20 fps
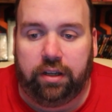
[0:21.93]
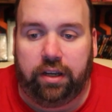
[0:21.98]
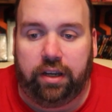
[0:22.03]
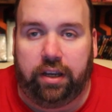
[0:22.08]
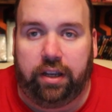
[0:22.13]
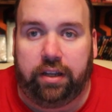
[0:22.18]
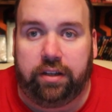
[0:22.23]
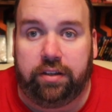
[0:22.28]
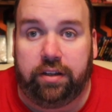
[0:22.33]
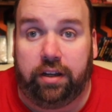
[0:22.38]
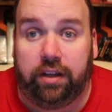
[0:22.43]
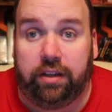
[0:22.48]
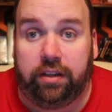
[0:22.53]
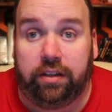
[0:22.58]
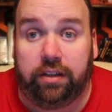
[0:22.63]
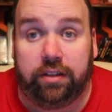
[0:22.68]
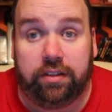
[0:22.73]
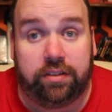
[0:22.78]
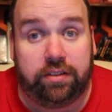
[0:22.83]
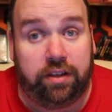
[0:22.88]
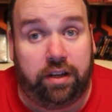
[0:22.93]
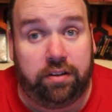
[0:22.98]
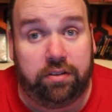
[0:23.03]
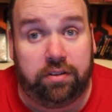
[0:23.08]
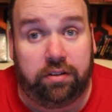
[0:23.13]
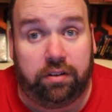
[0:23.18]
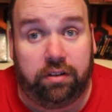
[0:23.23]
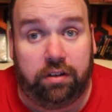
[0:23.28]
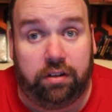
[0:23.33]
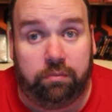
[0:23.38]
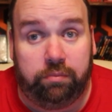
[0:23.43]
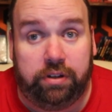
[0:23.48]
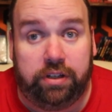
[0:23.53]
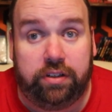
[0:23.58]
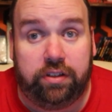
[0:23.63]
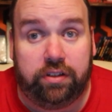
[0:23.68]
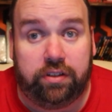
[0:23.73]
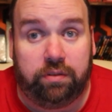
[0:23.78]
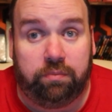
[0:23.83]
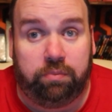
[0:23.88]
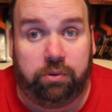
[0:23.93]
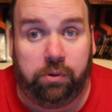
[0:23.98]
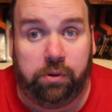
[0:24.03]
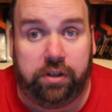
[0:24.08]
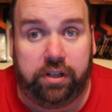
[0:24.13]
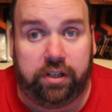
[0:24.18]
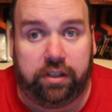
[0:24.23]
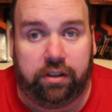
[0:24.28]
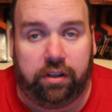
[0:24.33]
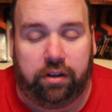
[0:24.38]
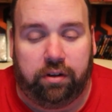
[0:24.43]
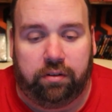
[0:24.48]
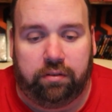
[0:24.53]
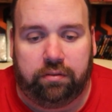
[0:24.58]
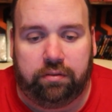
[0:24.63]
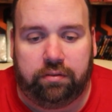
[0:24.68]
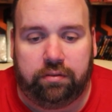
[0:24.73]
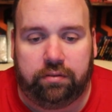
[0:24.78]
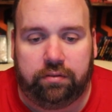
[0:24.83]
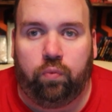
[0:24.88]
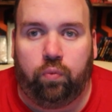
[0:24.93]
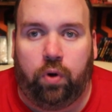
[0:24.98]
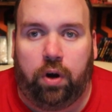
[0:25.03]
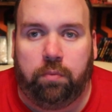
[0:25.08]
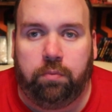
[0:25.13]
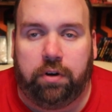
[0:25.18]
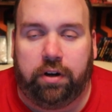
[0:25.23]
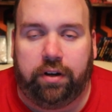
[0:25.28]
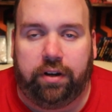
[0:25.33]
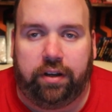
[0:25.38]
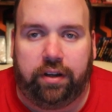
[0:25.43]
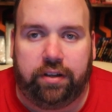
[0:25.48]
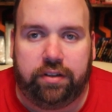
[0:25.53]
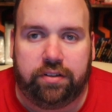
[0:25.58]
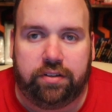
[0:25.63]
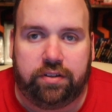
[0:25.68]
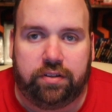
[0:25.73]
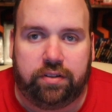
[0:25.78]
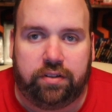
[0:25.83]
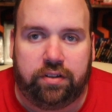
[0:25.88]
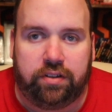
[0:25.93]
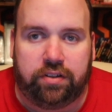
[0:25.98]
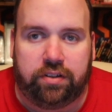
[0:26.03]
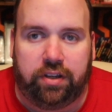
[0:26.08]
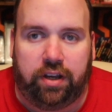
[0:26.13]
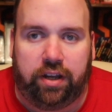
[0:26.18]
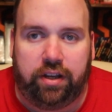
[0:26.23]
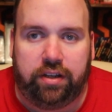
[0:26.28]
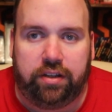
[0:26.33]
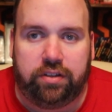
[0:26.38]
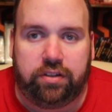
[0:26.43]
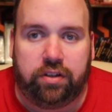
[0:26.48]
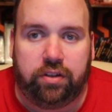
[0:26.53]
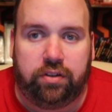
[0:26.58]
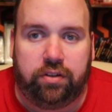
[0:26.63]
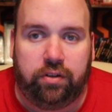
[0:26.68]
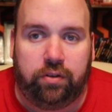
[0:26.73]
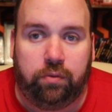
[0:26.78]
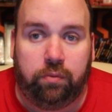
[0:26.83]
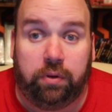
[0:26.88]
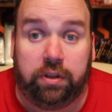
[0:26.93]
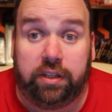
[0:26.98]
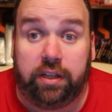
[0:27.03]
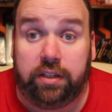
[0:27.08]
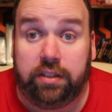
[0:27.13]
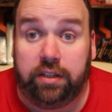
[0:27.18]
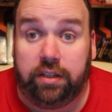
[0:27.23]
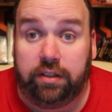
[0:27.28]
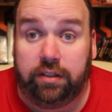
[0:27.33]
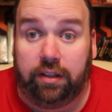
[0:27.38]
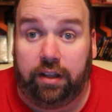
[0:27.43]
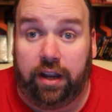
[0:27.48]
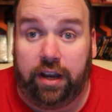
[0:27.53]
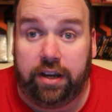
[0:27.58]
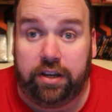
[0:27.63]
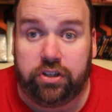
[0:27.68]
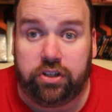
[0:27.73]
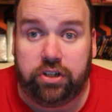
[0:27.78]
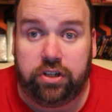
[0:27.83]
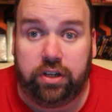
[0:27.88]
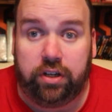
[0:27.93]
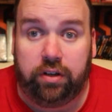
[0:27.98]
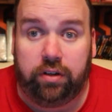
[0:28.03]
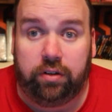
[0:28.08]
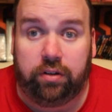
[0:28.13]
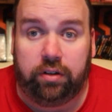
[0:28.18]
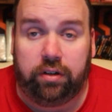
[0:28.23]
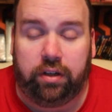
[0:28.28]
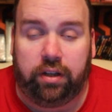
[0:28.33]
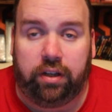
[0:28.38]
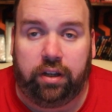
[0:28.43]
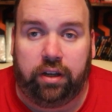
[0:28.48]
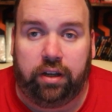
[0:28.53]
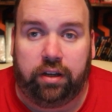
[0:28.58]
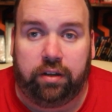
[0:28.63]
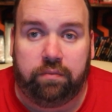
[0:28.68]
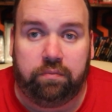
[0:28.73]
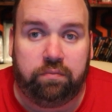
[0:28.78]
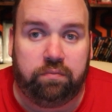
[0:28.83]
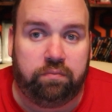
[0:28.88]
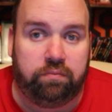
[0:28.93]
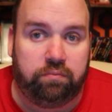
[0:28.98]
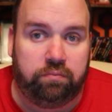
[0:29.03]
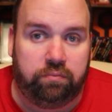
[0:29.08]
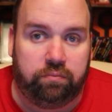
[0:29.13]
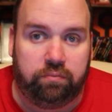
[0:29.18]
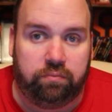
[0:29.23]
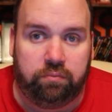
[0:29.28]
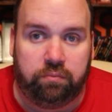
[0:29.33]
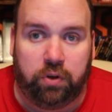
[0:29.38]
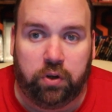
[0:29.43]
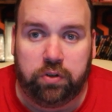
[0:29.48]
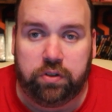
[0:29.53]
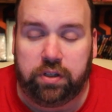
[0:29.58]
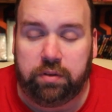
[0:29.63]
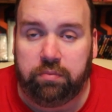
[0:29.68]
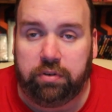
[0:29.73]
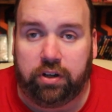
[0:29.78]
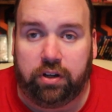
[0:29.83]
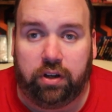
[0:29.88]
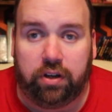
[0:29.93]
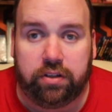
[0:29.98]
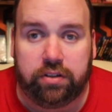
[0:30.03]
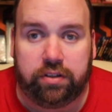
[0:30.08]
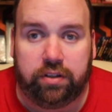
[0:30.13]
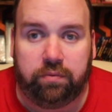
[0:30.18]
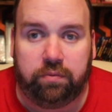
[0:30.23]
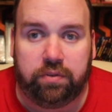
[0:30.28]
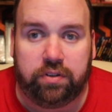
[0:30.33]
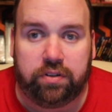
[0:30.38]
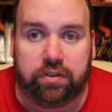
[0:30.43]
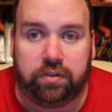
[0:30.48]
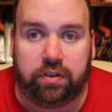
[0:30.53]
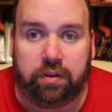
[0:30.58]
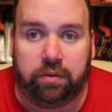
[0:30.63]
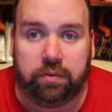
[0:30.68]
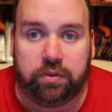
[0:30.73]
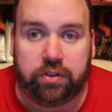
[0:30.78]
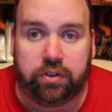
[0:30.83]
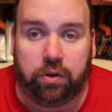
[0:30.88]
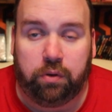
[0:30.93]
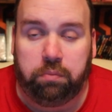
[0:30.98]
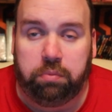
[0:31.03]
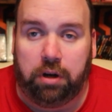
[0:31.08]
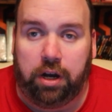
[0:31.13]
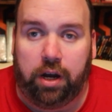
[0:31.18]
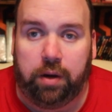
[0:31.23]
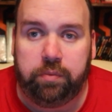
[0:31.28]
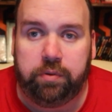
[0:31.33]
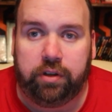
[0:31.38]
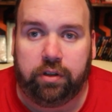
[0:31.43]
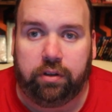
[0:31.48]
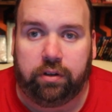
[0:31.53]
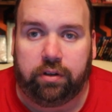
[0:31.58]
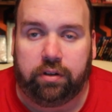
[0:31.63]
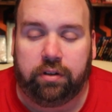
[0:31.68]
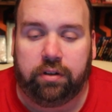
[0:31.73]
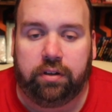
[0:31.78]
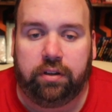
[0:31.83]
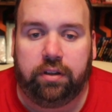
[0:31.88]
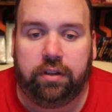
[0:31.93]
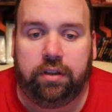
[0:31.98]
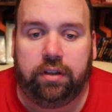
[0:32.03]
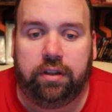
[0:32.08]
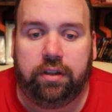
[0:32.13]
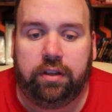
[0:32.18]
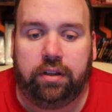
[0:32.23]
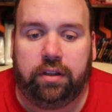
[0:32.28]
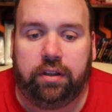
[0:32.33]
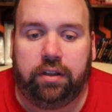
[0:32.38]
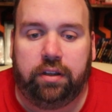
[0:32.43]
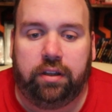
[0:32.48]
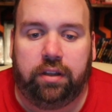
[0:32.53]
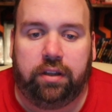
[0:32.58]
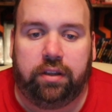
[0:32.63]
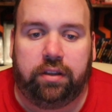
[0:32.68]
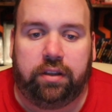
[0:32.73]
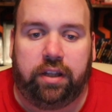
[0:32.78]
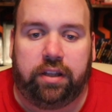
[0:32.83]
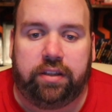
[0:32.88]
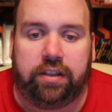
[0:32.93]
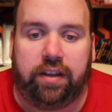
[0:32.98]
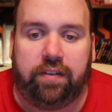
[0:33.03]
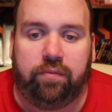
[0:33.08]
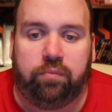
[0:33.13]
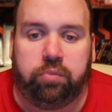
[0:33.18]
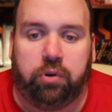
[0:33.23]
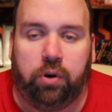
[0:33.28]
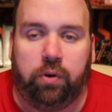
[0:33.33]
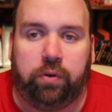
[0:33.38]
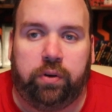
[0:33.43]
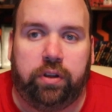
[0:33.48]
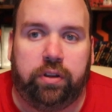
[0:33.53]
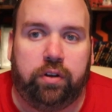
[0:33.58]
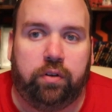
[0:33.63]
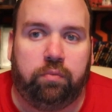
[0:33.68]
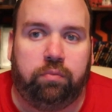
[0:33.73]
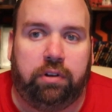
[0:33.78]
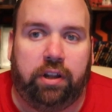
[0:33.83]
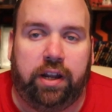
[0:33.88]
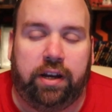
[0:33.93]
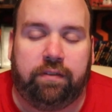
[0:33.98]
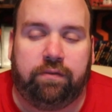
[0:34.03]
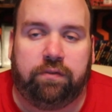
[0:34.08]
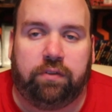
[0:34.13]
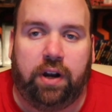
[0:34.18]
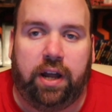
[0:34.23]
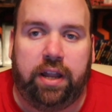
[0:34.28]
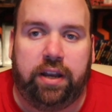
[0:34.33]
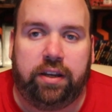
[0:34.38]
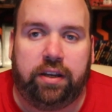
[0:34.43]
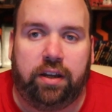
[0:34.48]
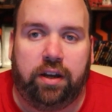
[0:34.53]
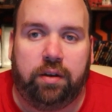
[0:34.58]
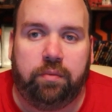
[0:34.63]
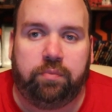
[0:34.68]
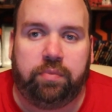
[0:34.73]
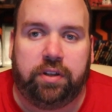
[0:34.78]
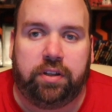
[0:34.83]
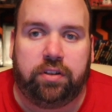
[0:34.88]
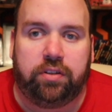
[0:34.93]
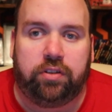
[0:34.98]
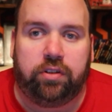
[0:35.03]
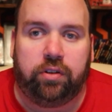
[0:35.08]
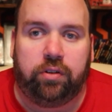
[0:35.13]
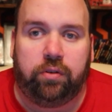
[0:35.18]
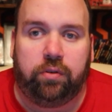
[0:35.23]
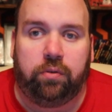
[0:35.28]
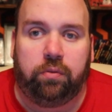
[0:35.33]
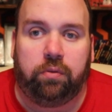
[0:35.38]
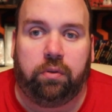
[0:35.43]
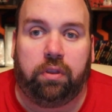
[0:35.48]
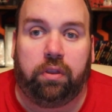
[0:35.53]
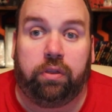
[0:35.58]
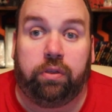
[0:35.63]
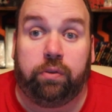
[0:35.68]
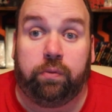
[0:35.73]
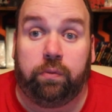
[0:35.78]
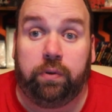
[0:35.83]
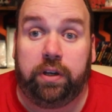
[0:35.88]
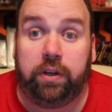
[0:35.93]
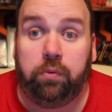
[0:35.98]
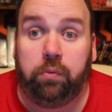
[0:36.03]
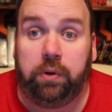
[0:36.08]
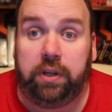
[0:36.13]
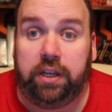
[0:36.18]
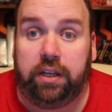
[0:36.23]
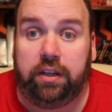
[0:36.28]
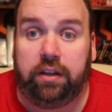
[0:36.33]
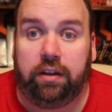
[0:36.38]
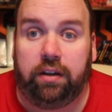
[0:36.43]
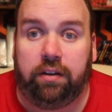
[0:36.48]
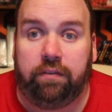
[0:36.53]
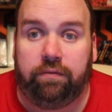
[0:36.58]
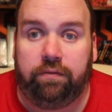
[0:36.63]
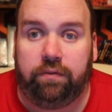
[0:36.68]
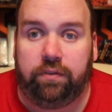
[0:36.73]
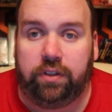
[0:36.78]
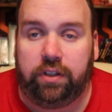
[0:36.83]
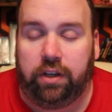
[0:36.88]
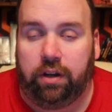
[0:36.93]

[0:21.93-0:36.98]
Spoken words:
and it sounds a little bit disappointing, though. Walmart has decided to do what they did last year, mostly because it was so popular that they've broken their Black Friday up into three weeks of